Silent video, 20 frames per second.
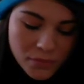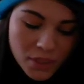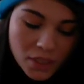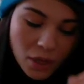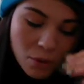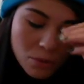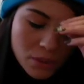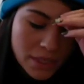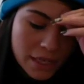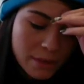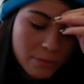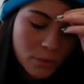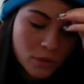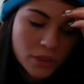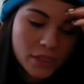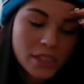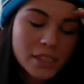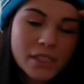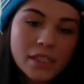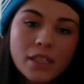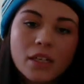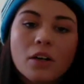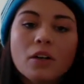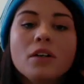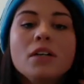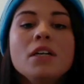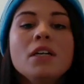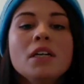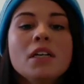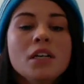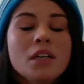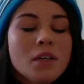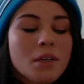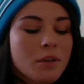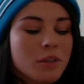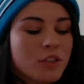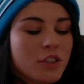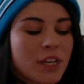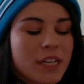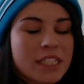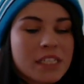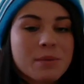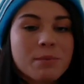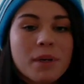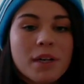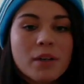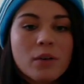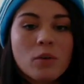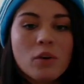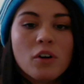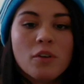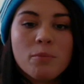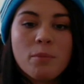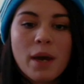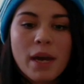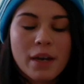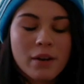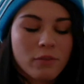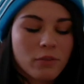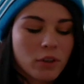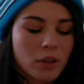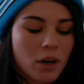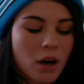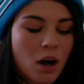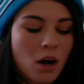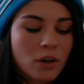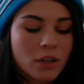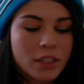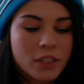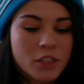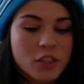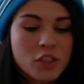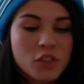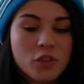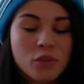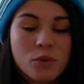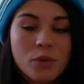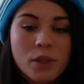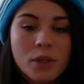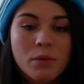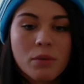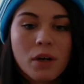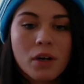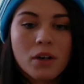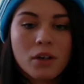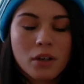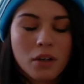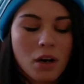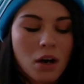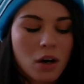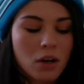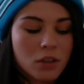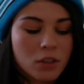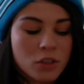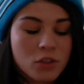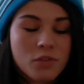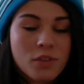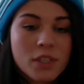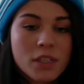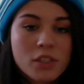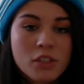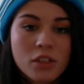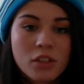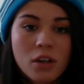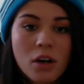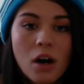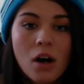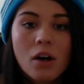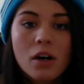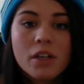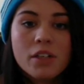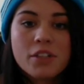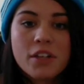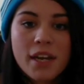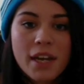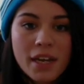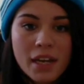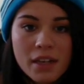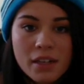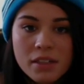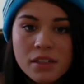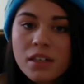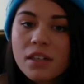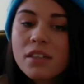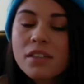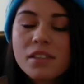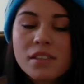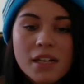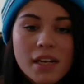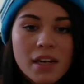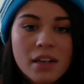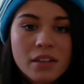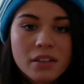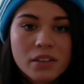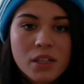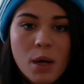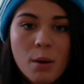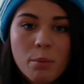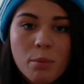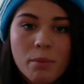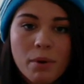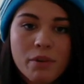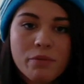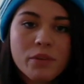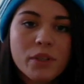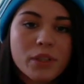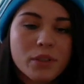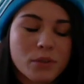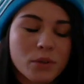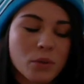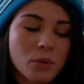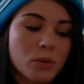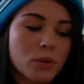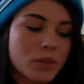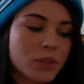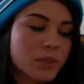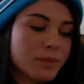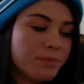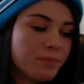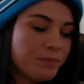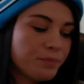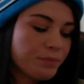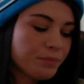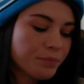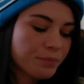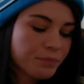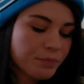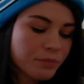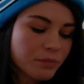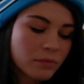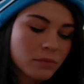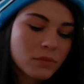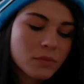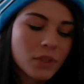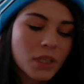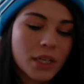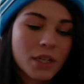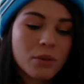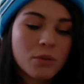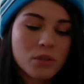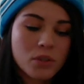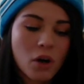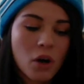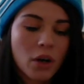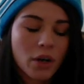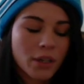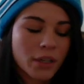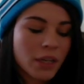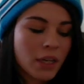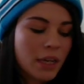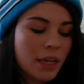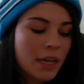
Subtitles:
I was able to still chase my goal of paying for college, doing well in college, finishing college, and staying on top of my fitness goals. And it was hard.